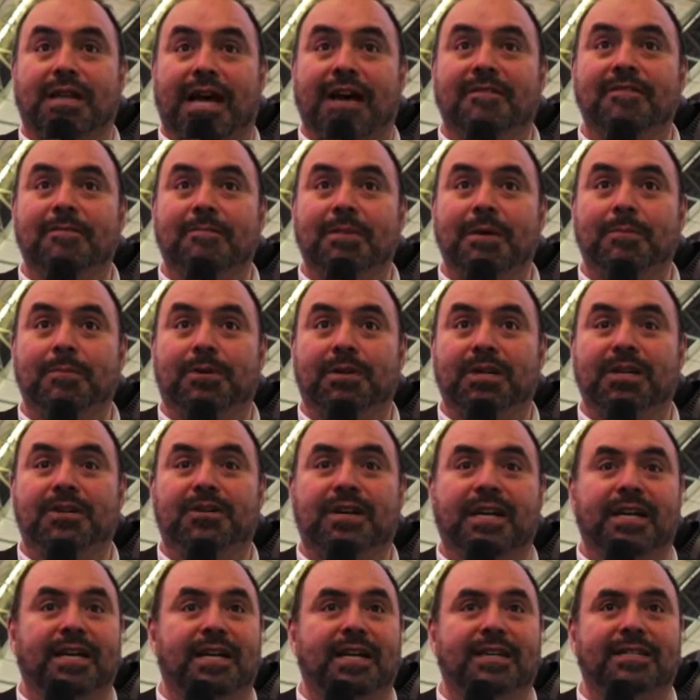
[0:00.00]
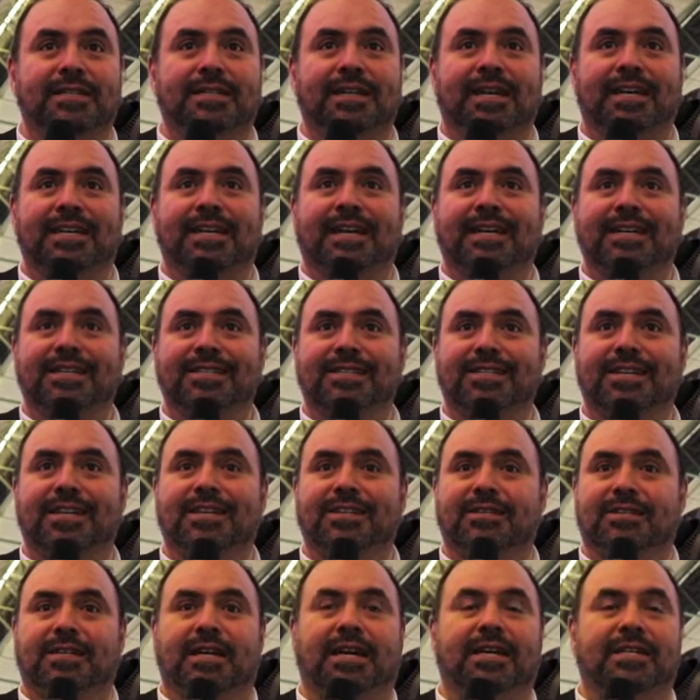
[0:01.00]
having people here at, at, at
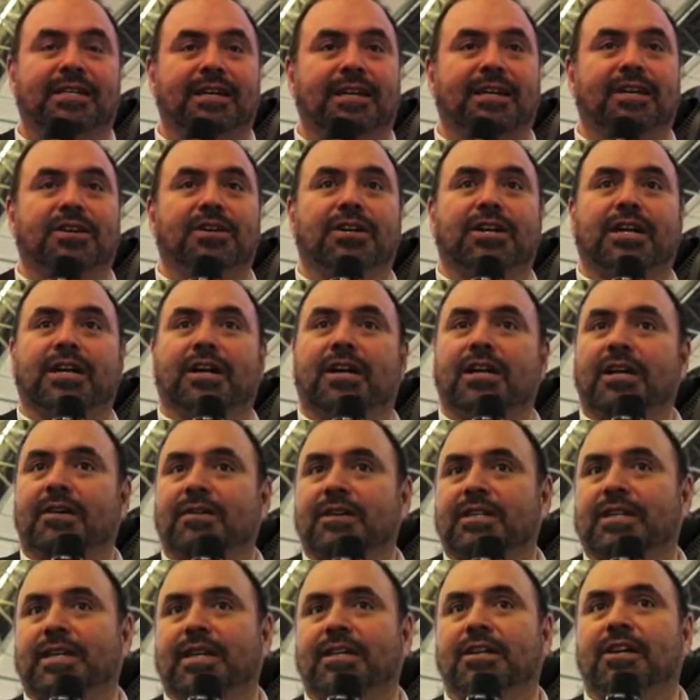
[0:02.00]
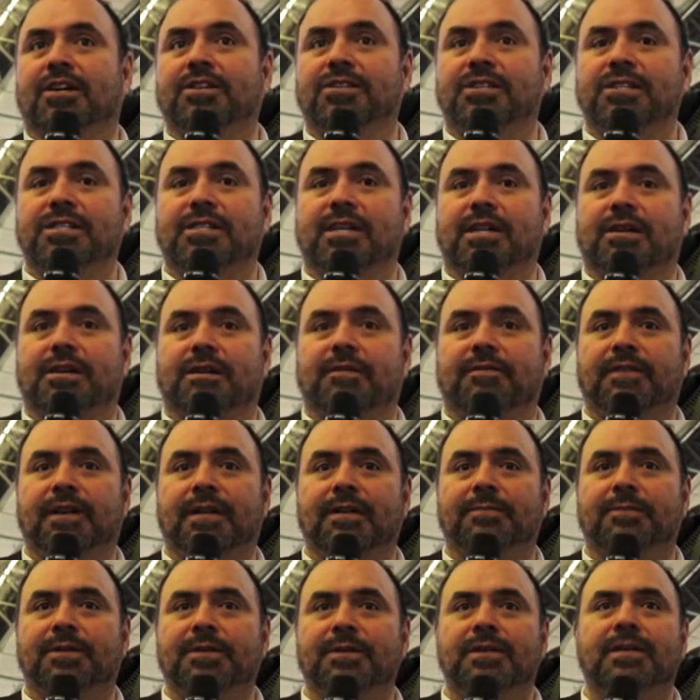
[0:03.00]
ISCs uh, take a look at all our technologies that are
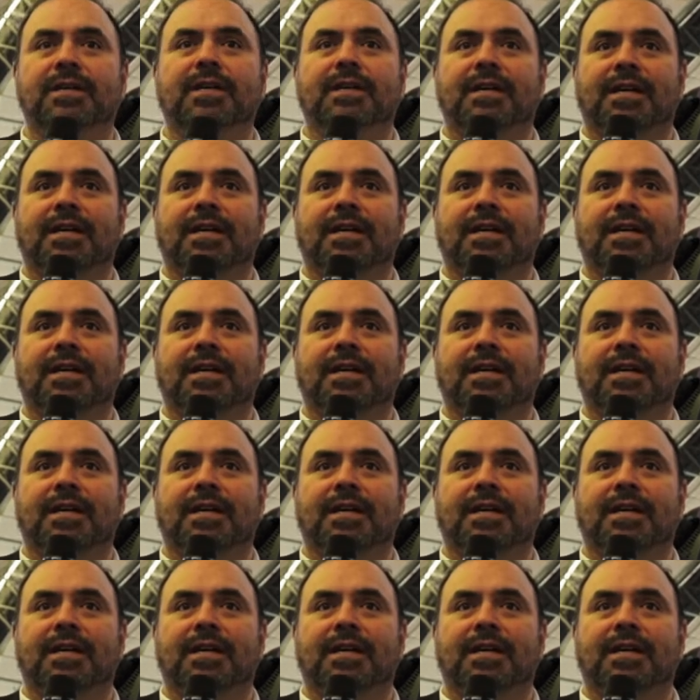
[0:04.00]
available